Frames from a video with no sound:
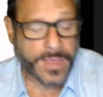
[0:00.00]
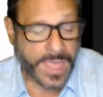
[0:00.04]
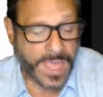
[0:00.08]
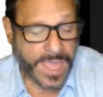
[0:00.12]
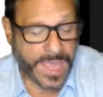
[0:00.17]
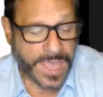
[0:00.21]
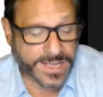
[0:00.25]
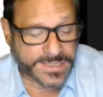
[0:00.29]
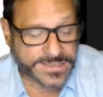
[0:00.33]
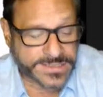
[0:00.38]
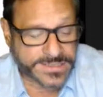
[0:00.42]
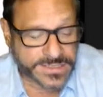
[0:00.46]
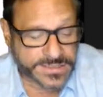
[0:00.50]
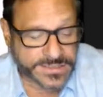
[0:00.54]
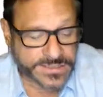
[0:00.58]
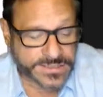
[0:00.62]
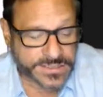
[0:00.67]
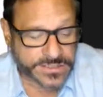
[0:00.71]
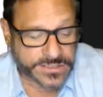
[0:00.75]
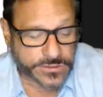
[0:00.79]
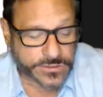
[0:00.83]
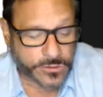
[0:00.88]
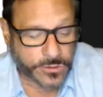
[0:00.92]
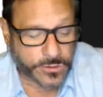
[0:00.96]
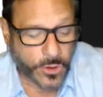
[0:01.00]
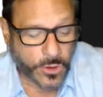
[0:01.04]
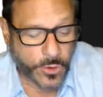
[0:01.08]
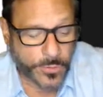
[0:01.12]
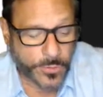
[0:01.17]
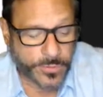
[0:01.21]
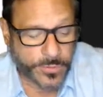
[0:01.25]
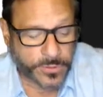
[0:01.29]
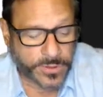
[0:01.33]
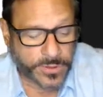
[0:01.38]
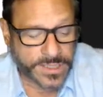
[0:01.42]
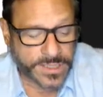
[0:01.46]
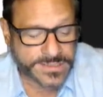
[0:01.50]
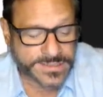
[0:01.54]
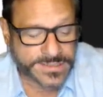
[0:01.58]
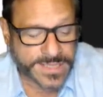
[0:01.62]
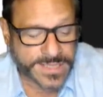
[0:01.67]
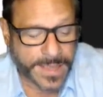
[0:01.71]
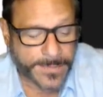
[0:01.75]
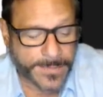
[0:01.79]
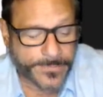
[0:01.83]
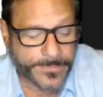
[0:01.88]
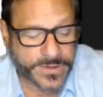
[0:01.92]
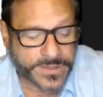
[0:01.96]
And since this global has
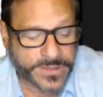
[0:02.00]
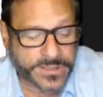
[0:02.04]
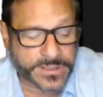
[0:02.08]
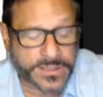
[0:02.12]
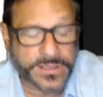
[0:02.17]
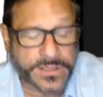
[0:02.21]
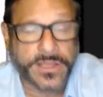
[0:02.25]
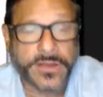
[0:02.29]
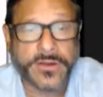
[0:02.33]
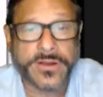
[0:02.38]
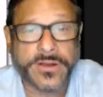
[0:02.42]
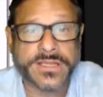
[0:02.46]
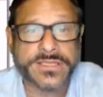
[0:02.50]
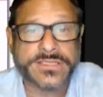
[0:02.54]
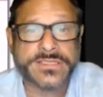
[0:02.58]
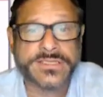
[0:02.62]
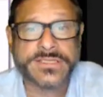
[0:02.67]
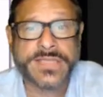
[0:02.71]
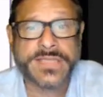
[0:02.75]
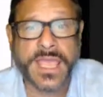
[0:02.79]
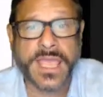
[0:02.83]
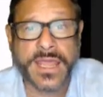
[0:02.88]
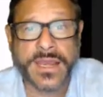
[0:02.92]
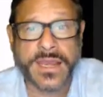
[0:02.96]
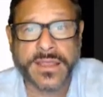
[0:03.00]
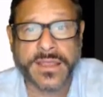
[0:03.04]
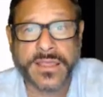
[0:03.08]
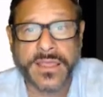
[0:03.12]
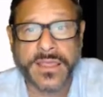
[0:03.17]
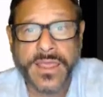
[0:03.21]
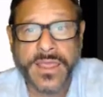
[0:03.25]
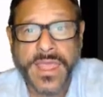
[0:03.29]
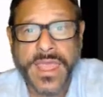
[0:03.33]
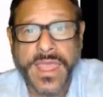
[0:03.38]
not been declared as static,